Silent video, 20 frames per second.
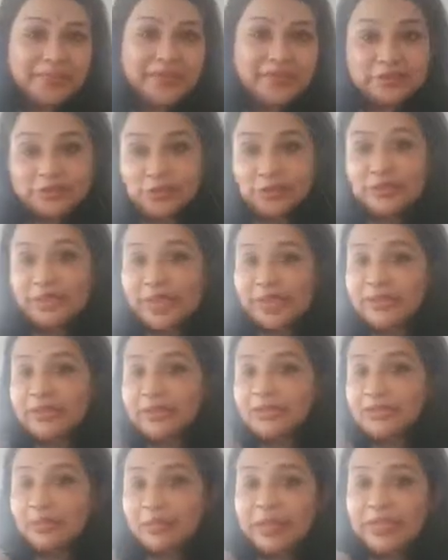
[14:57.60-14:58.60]
So that
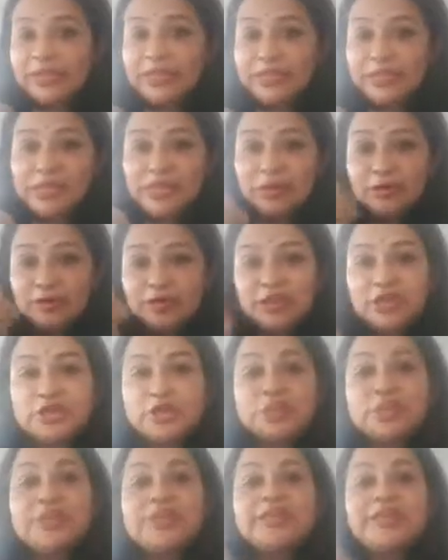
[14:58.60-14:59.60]
is one thing you need
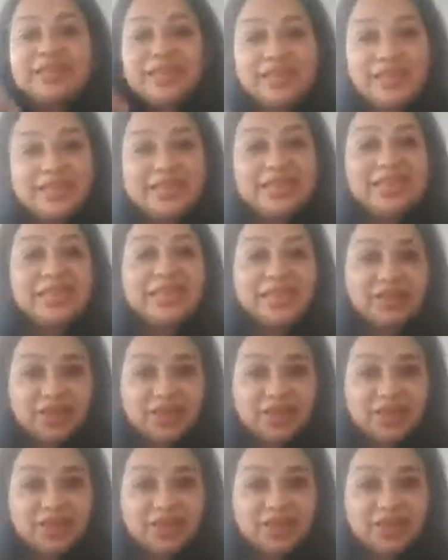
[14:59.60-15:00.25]
to be really